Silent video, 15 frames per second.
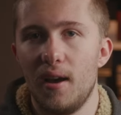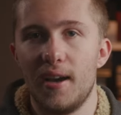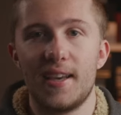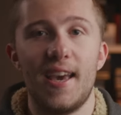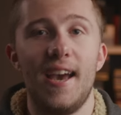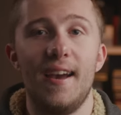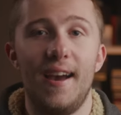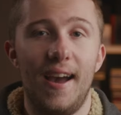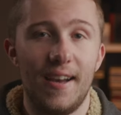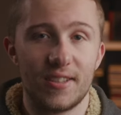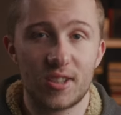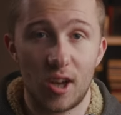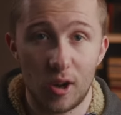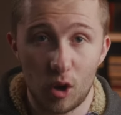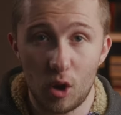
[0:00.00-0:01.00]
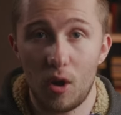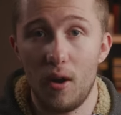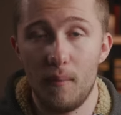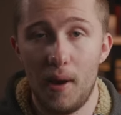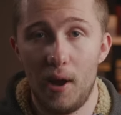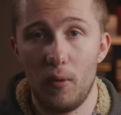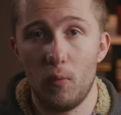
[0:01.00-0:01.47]
I get asked a lot
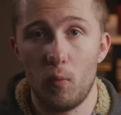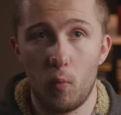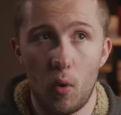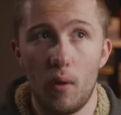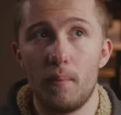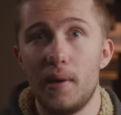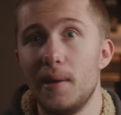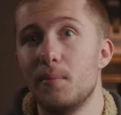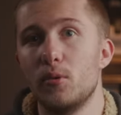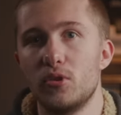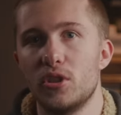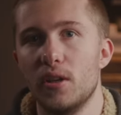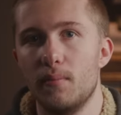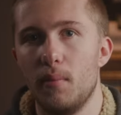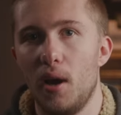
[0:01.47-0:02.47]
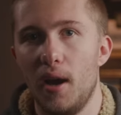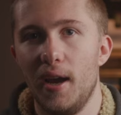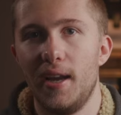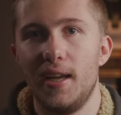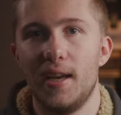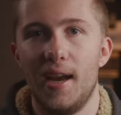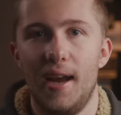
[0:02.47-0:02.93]
about what people should
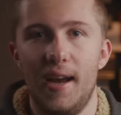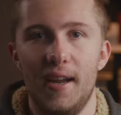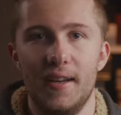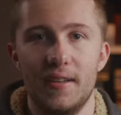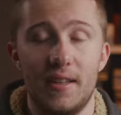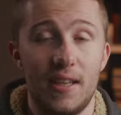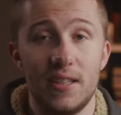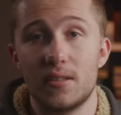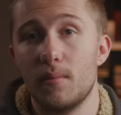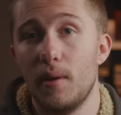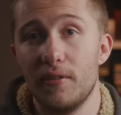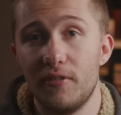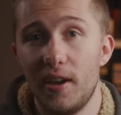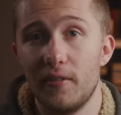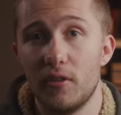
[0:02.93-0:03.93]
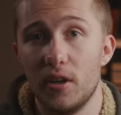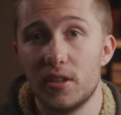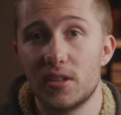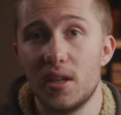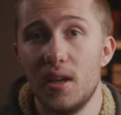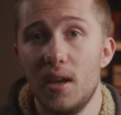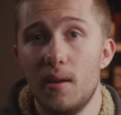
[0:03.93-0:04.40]
buy and these are my
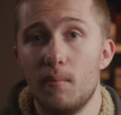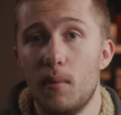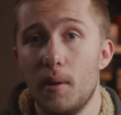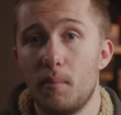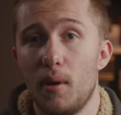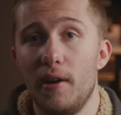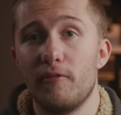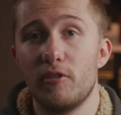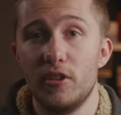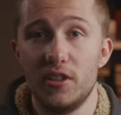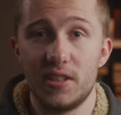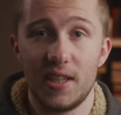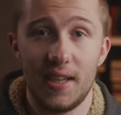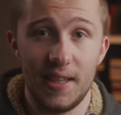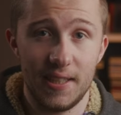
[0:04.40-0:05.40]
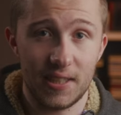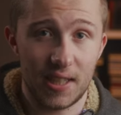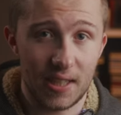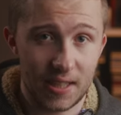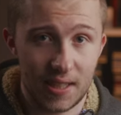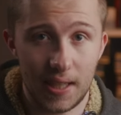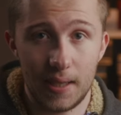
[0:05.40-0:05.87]
favorites. My preference is
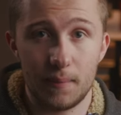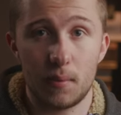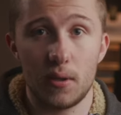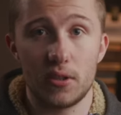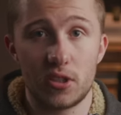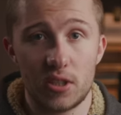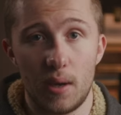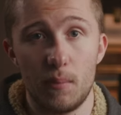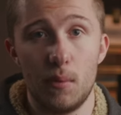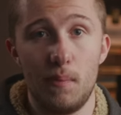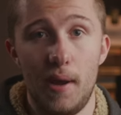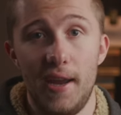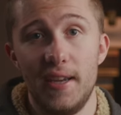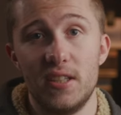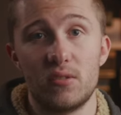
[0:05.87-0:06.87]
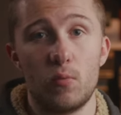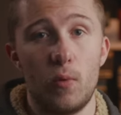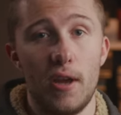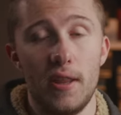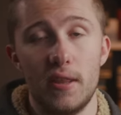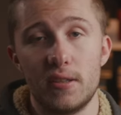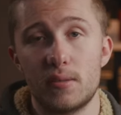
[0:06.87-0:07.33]
deep sub bass
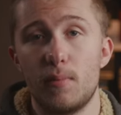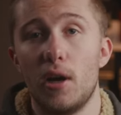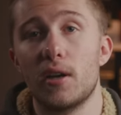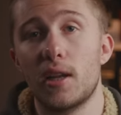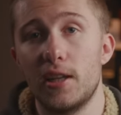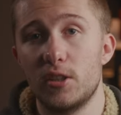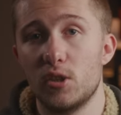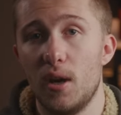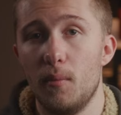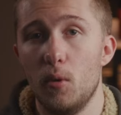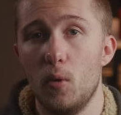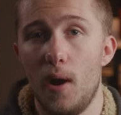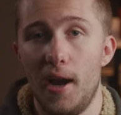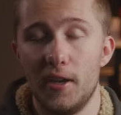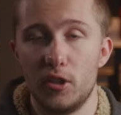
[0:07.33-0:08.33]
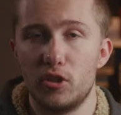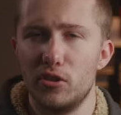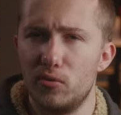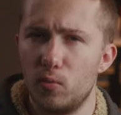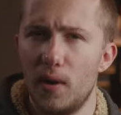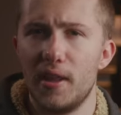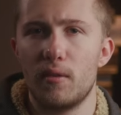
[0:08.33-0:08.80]
with sparkly treble and
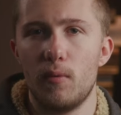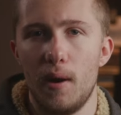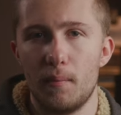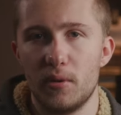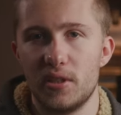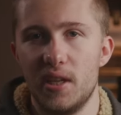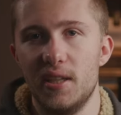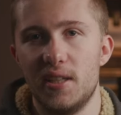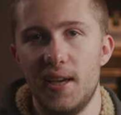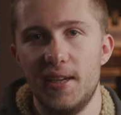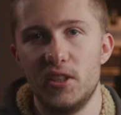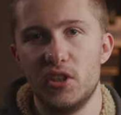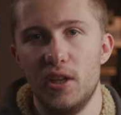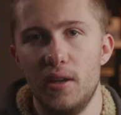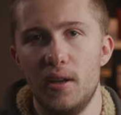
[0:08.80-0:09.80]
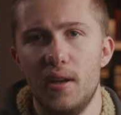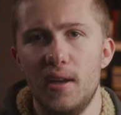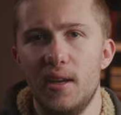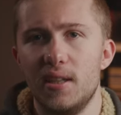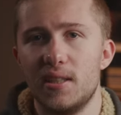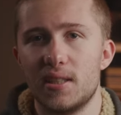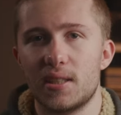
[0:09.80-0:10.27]
good width representation.
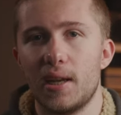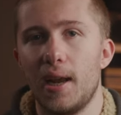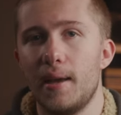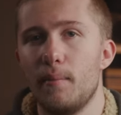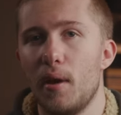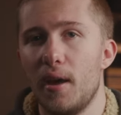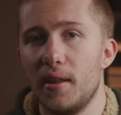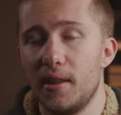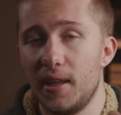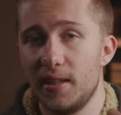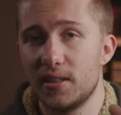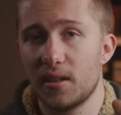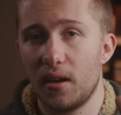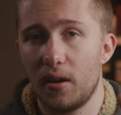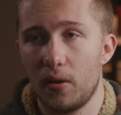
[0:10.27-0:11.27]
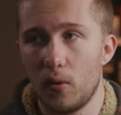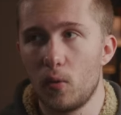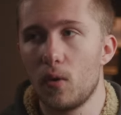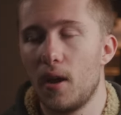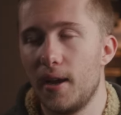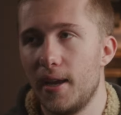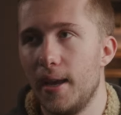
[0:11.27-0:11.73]
Disclaimer, these are
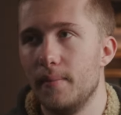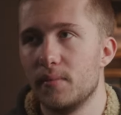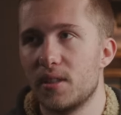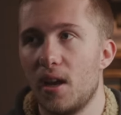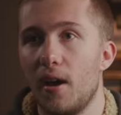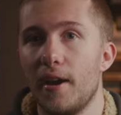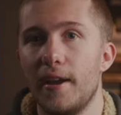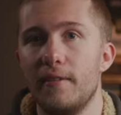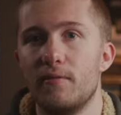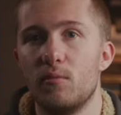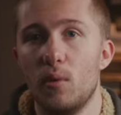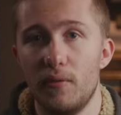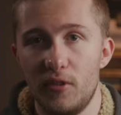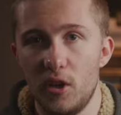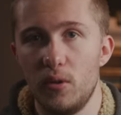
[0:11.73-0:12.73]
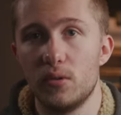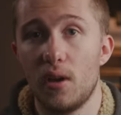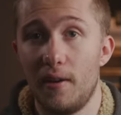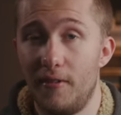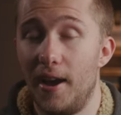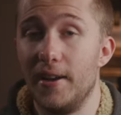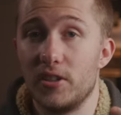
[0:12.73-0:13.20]
all IEMs that I've reviewed,
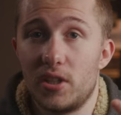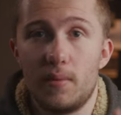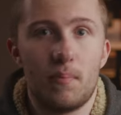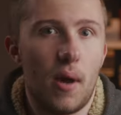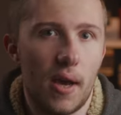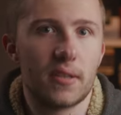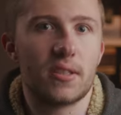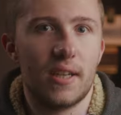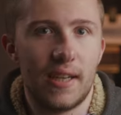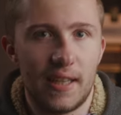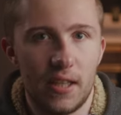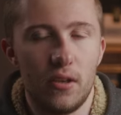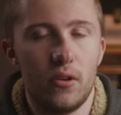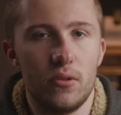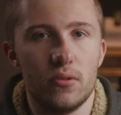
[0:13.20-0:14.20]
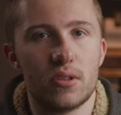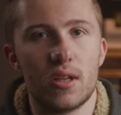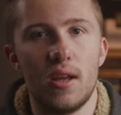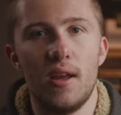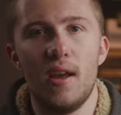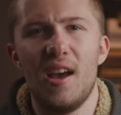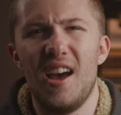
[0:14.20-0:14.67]
I've actually personally
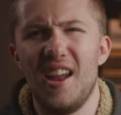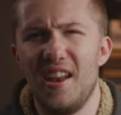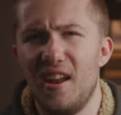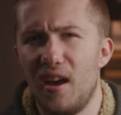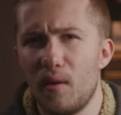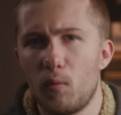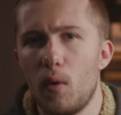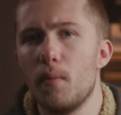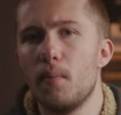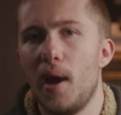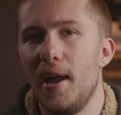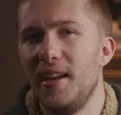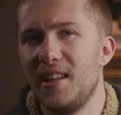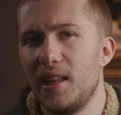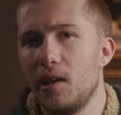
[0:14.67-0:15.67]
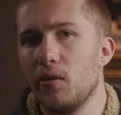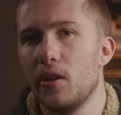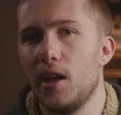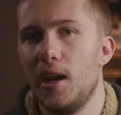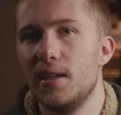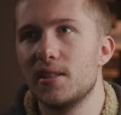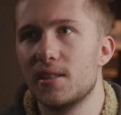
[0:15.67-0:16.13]
used, and I won't put anything on
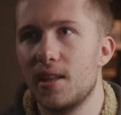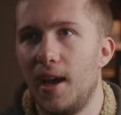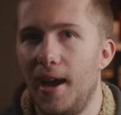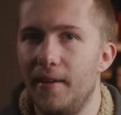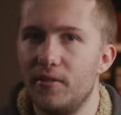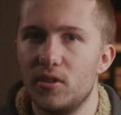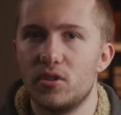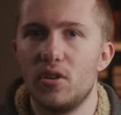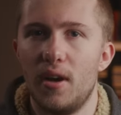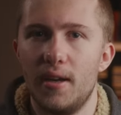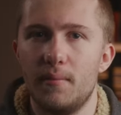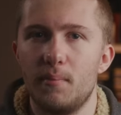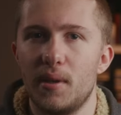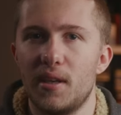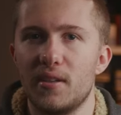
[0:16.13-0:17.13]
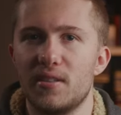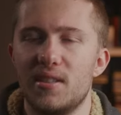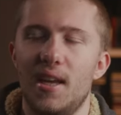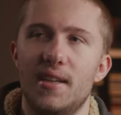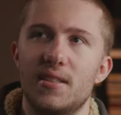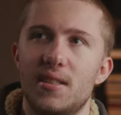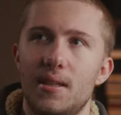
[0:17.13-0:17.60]
the list that I haven't tried because
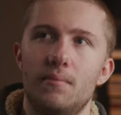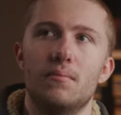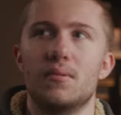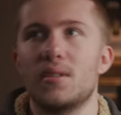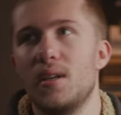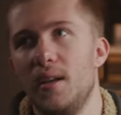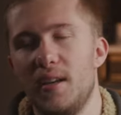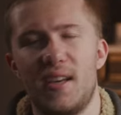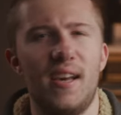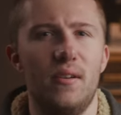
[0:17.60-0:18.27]
that seems kind of